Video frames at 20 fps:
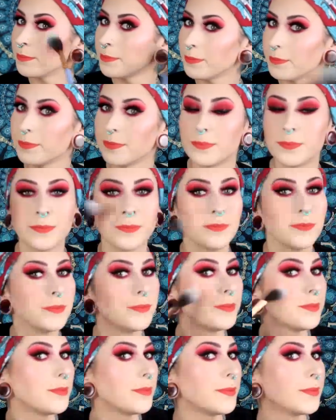
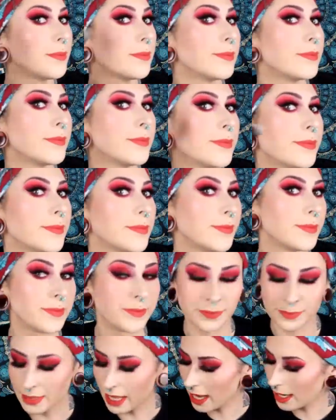
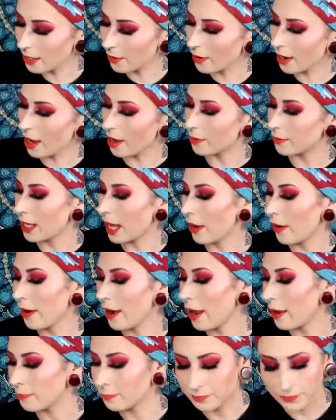I don't
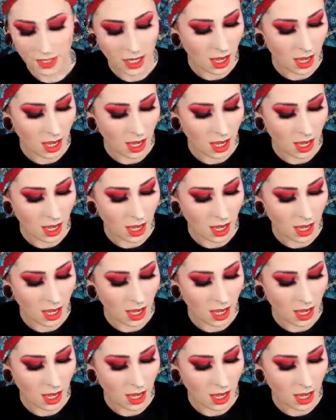know.